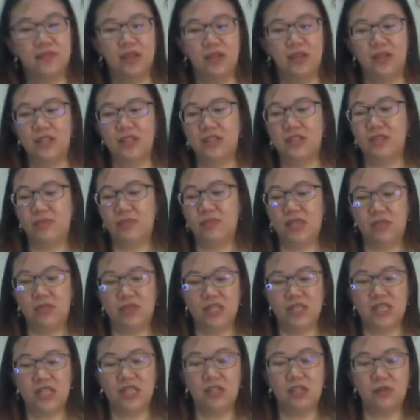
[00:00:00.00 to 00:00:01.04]
it's a bit
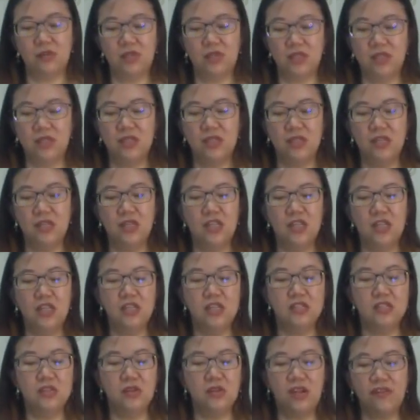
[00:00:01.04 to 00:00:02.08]
rectangular.
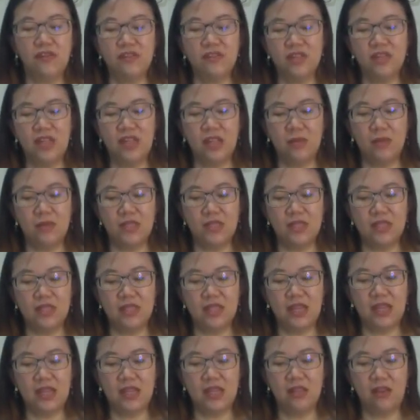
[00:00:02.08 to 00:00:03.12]
So after that, we just
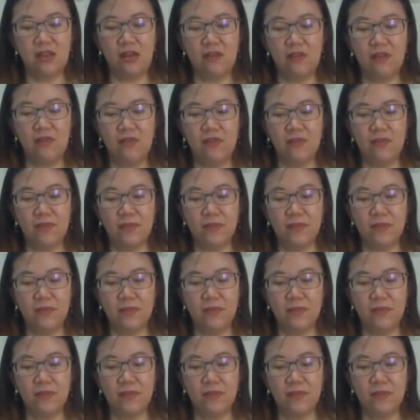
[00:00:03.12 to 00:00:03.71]
cut it off.